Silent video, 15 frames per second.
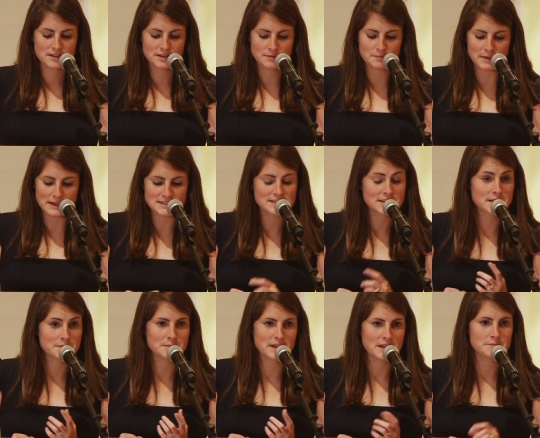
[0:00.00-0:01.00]
my
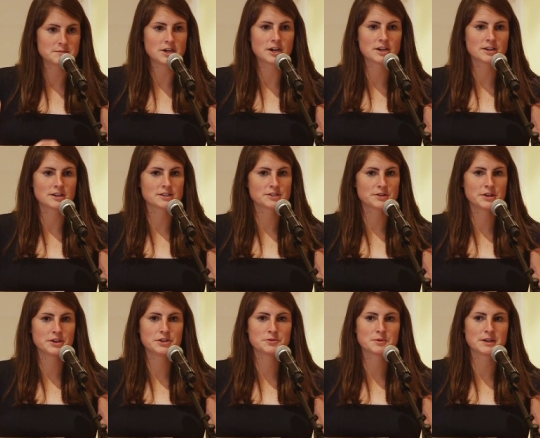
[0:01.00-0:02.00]
skin became darker, so I
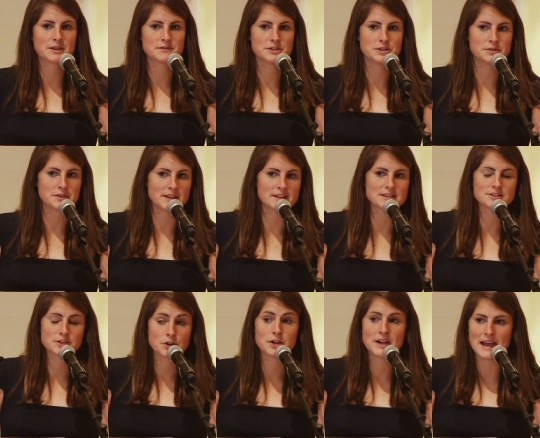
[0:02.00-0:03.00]
knew one of two things
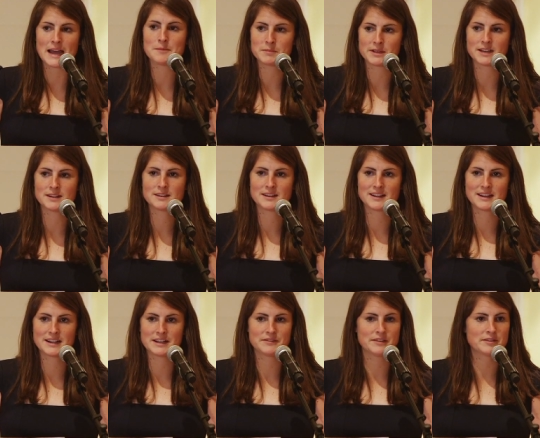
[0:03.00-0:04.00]
could happen,
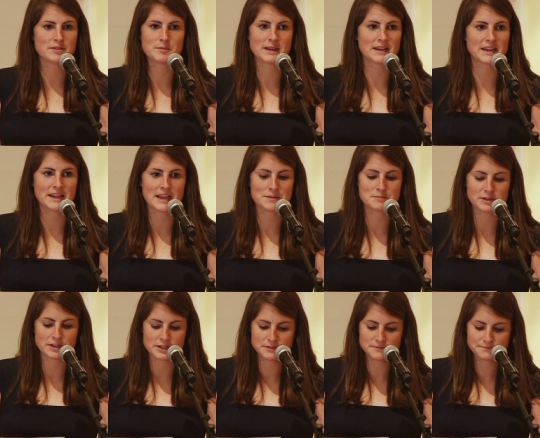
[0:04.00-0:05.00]
and I've never been a
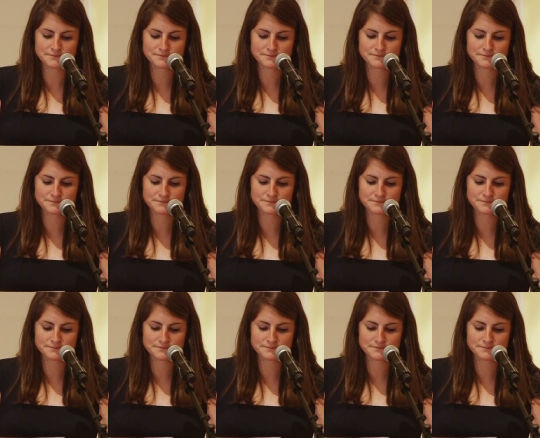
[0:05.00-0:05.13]
gambler.